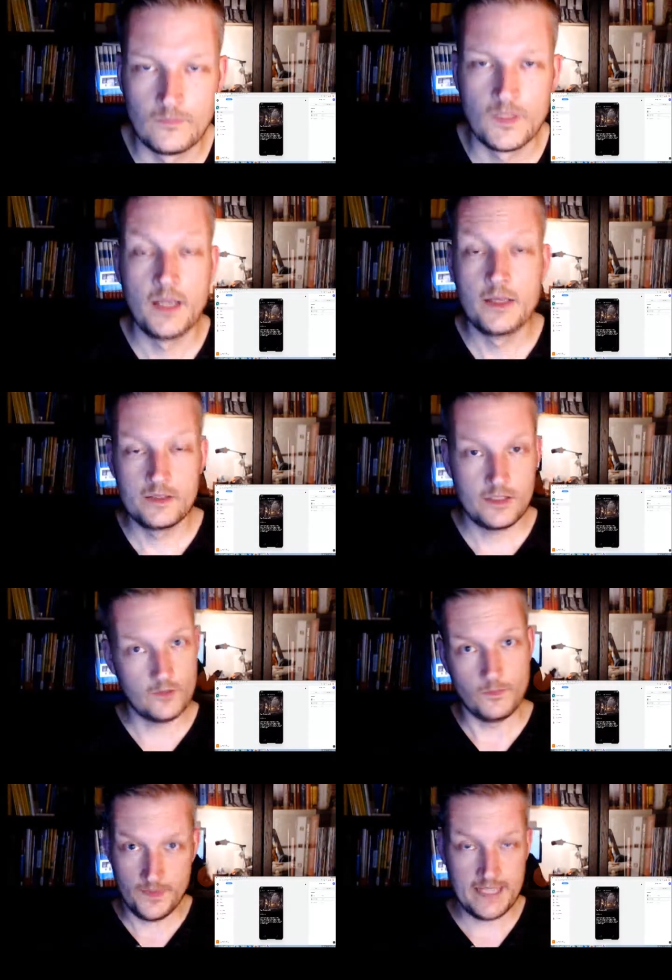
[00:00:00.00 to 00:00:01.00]
So
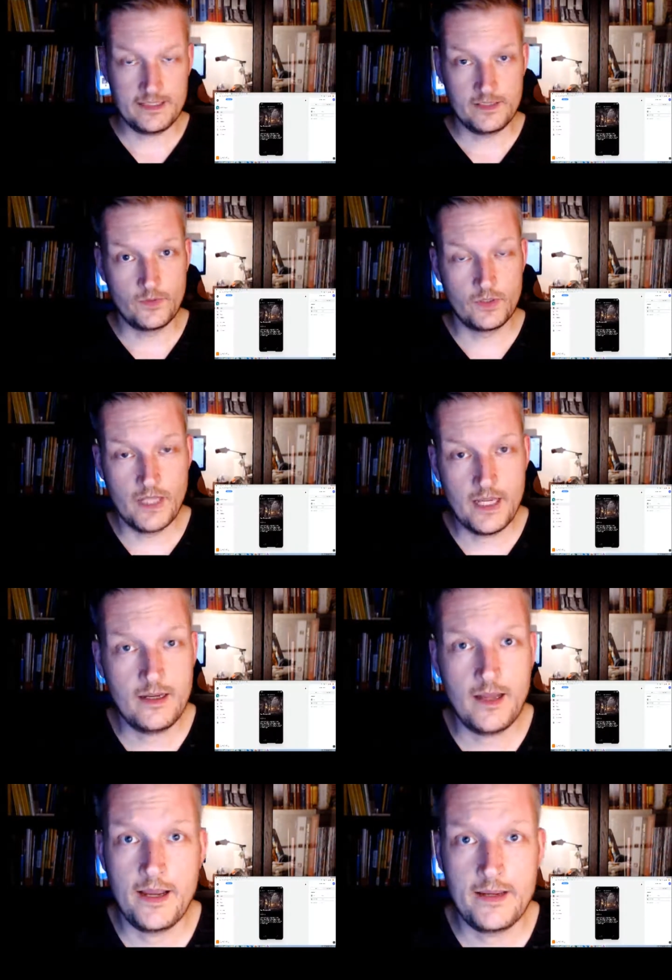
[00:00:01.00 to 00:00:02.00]
that's it for today.
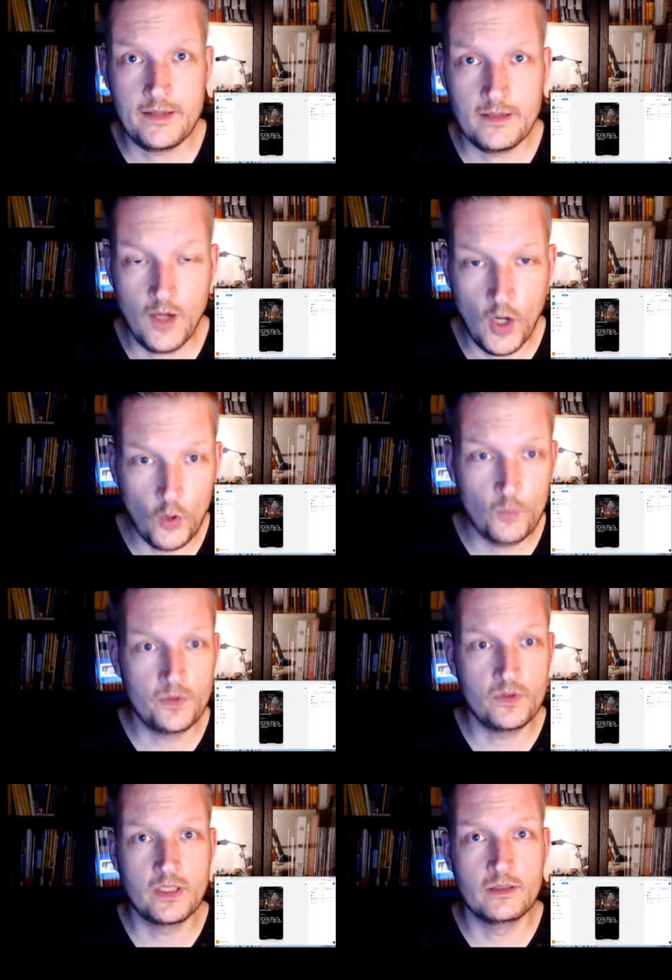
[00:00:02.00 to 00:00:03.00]
I hope you
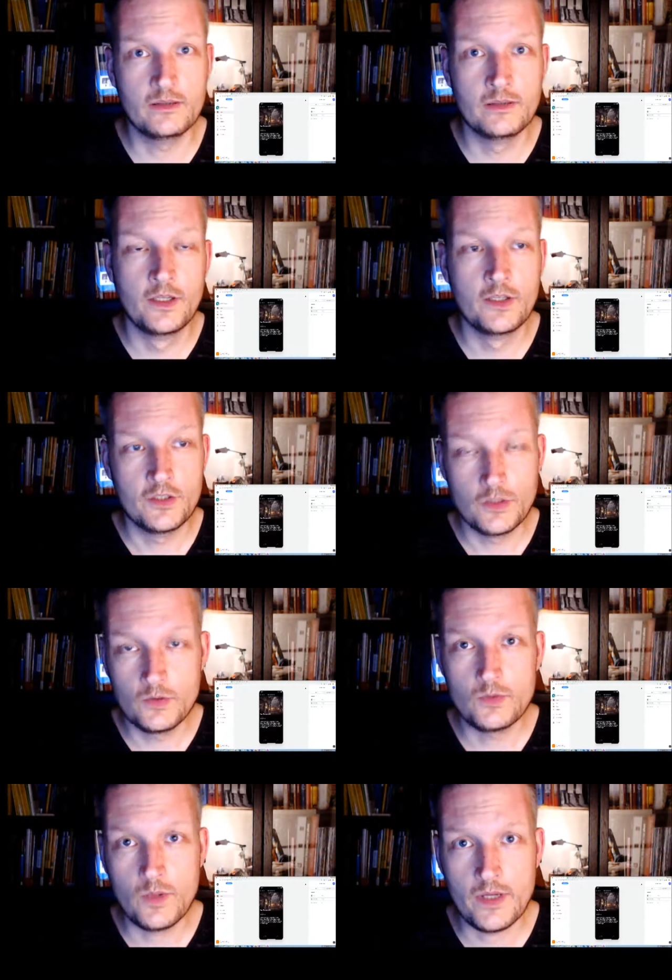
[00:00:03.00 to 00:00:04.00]
can
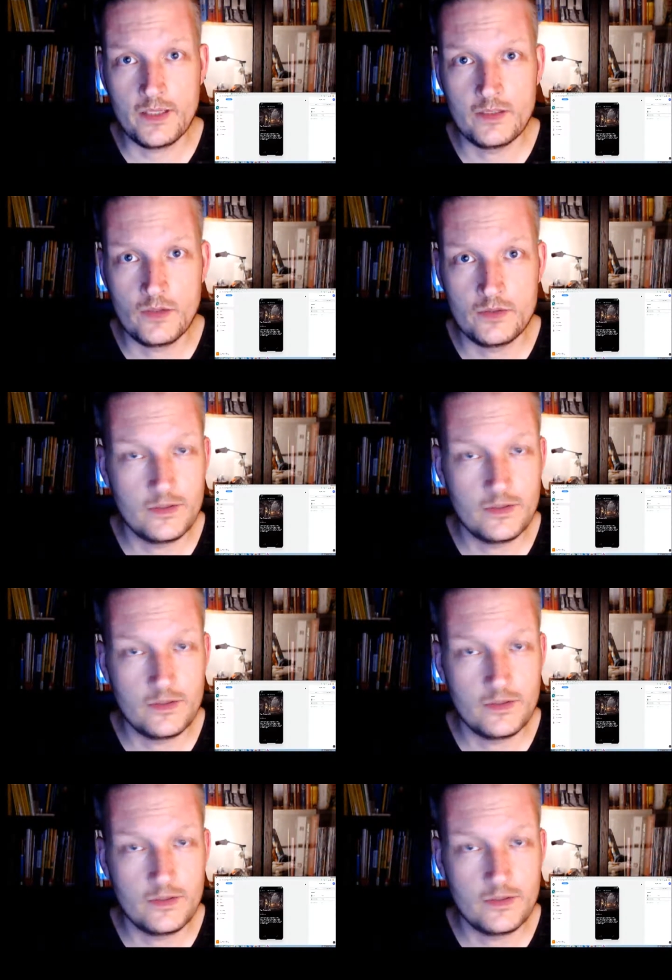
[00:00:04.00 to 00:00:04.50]
use what I taught you.